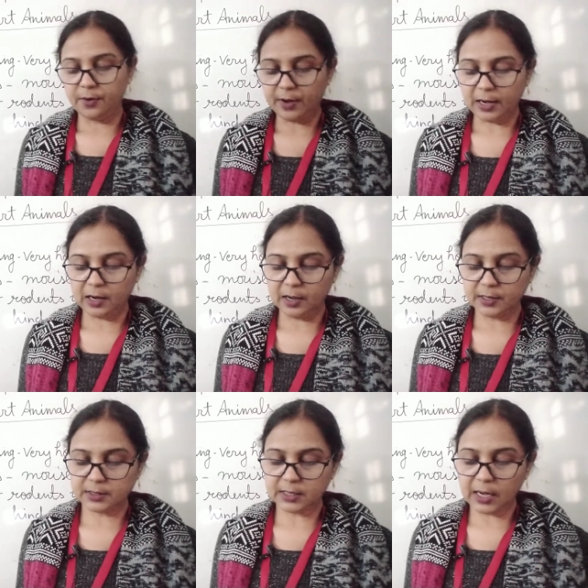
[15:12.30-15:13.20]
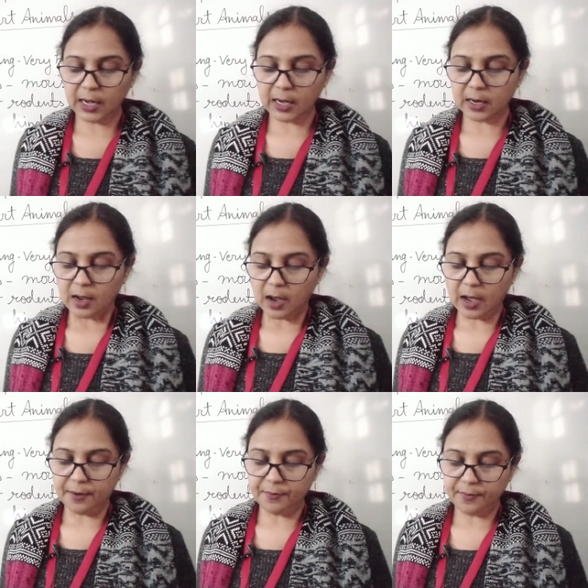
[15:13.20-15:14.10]
Rattler snakes
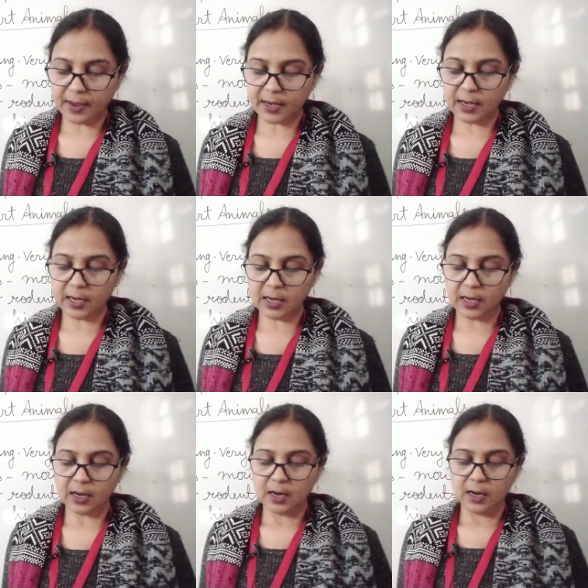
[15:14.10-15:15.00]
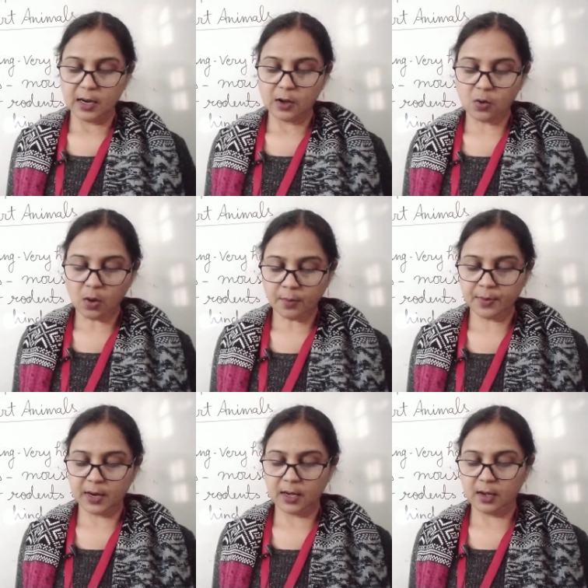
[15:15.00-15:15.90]
are very
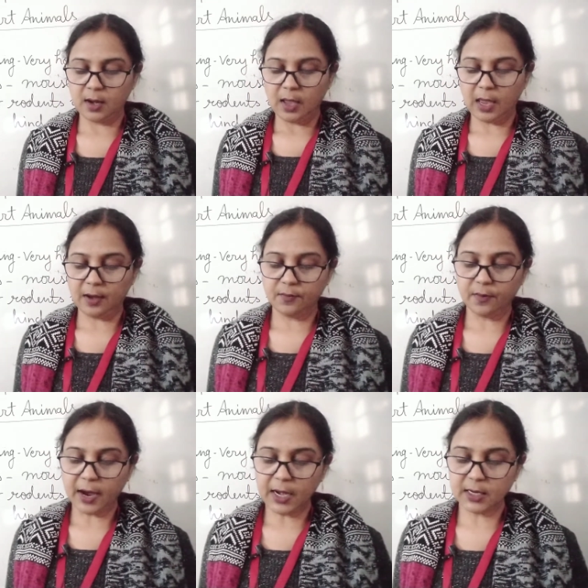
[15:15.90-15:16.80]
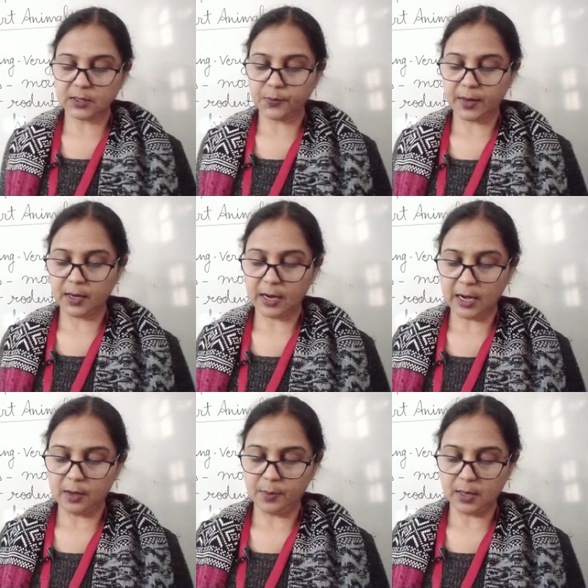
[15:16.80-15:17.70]
common and widespread
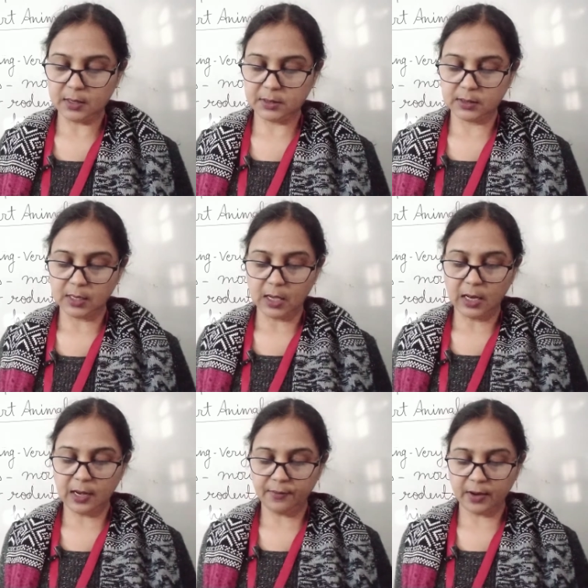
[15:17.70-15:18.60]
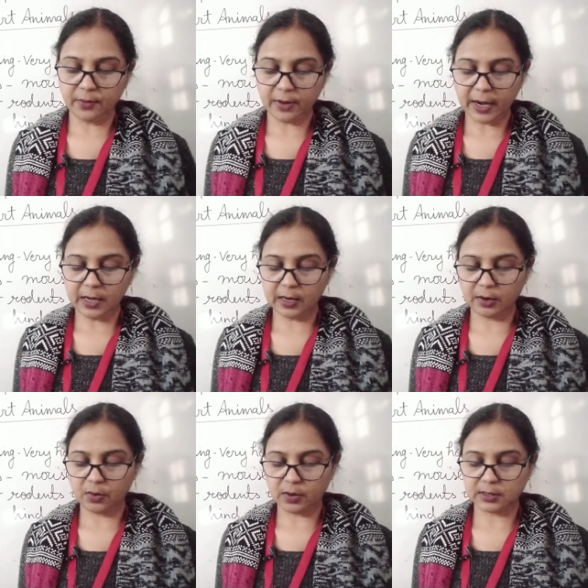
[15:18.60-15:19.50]
animals, living right
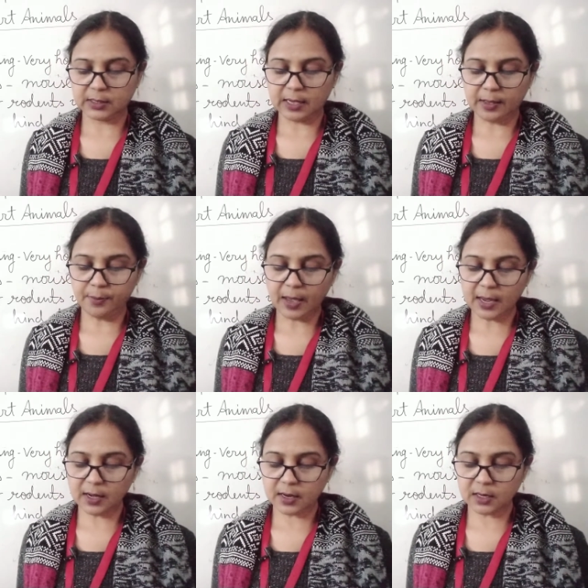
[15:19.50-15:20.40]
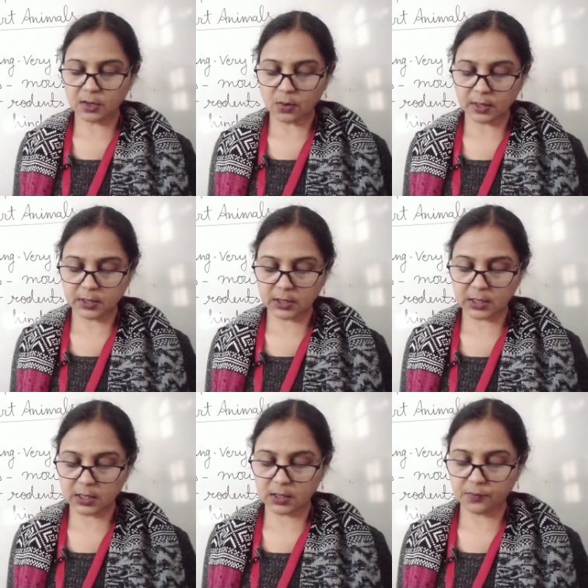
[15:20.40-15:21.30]
across the American
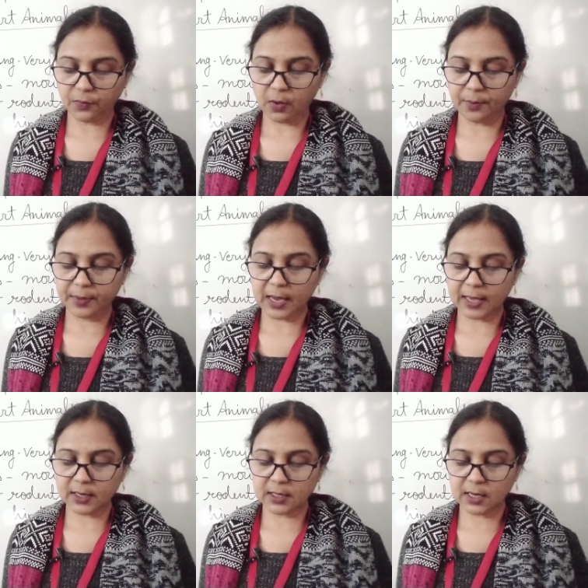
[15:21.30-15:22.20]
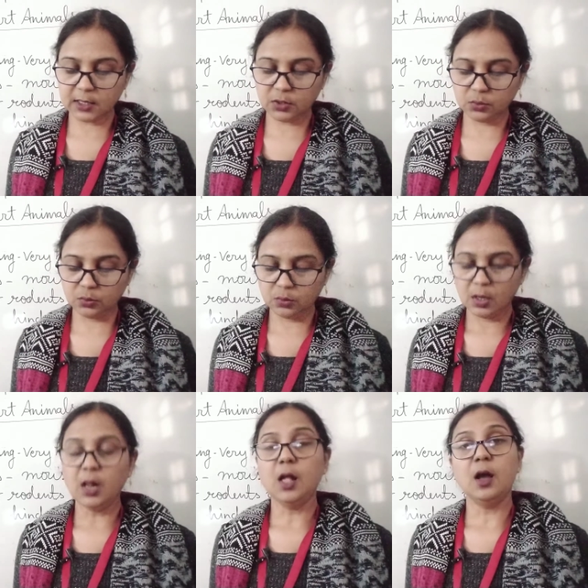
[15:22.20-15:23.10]
continent from Canada to
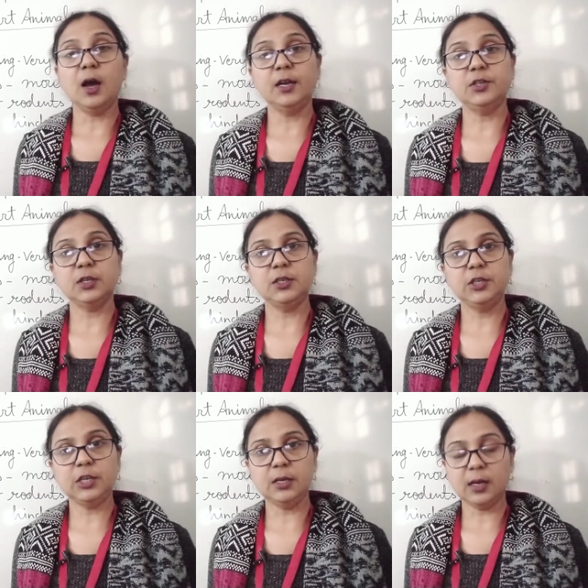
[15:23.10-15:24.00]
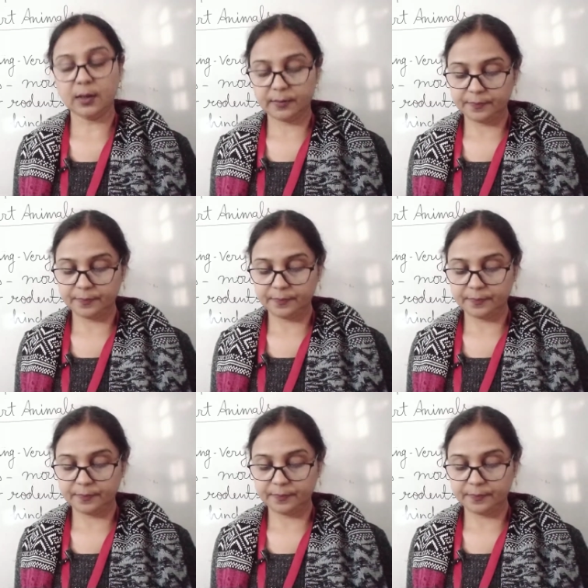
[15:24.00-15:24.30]
Argentina.